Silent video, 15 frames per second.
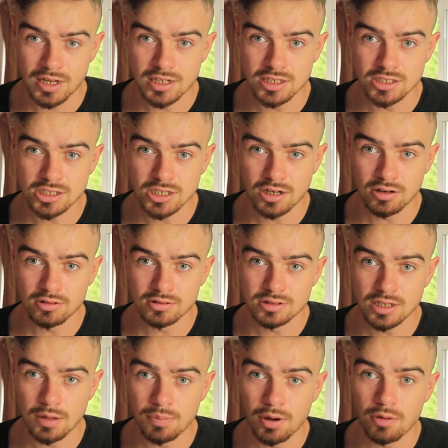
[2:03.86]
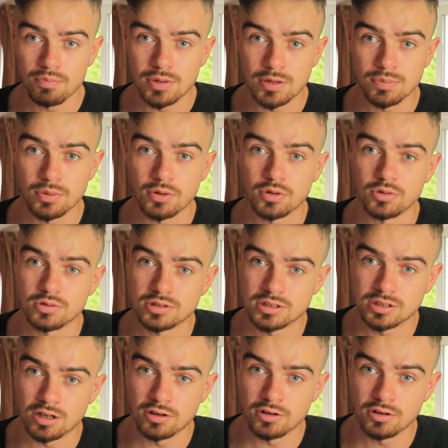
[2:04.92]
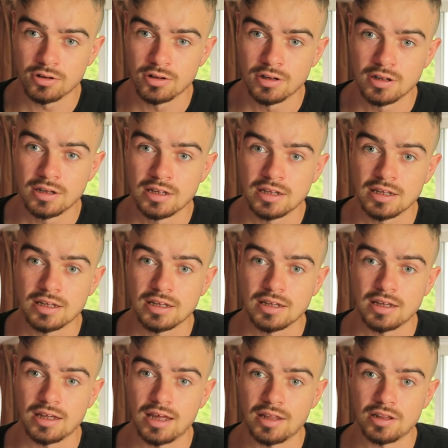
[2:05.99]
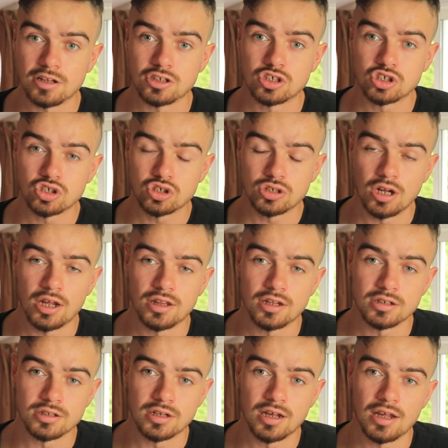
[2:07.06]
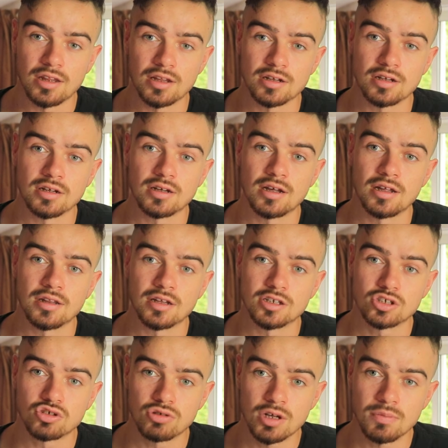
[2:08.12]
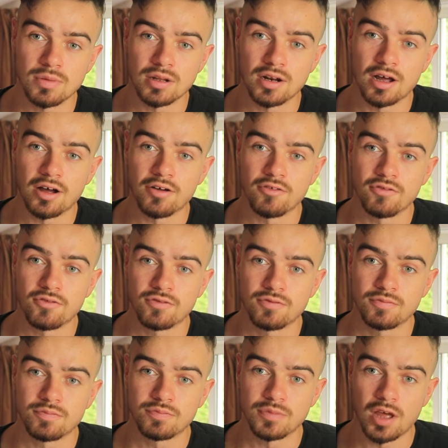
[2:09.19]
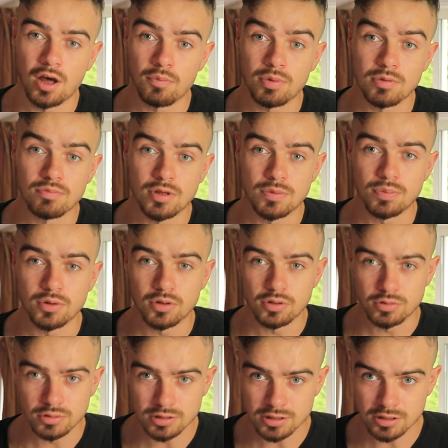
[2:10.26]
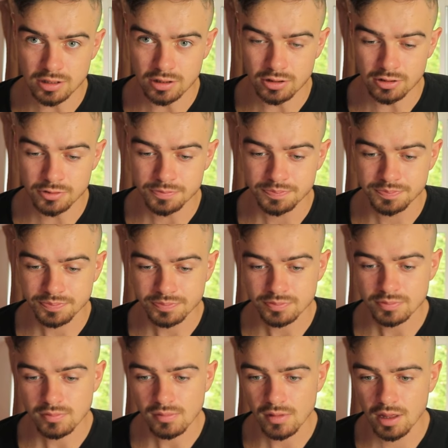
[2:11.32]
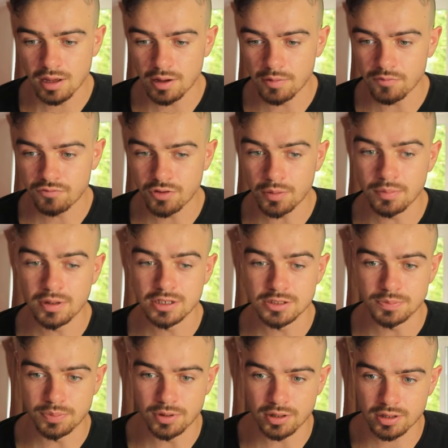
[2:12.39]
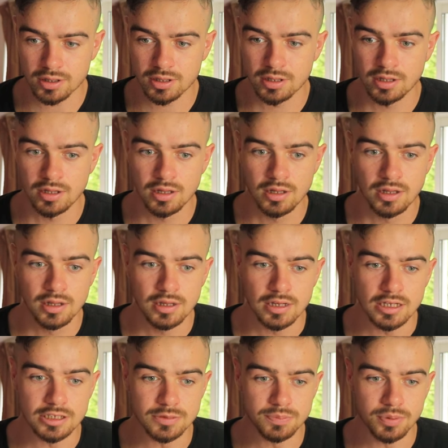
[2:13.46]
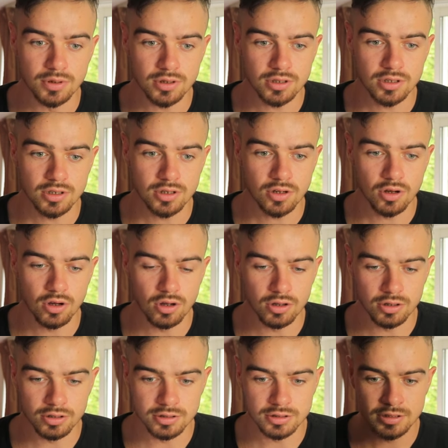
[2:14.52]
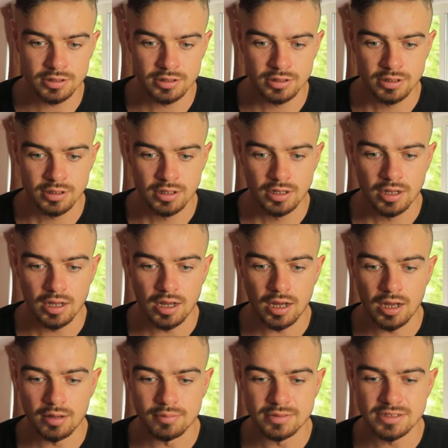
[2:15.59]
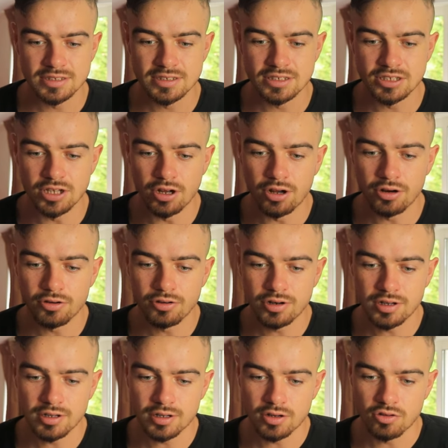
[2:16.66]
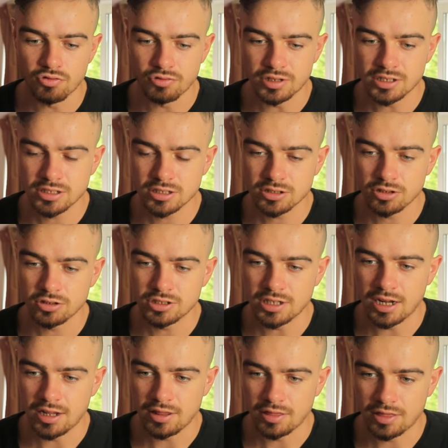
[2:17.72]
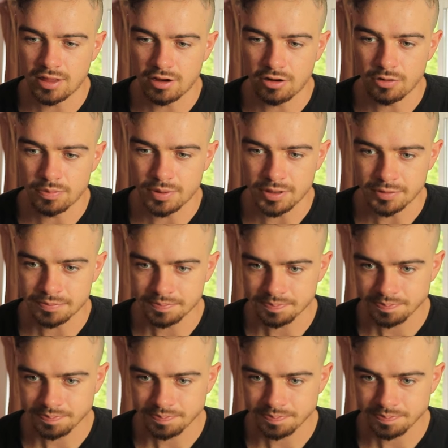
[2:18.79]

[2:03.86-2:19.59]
that he shares about people who stutter, and the and the and the and the treatment of helping people who stutter, um, from his book, his book called um, "Stuttering Research and Therapy"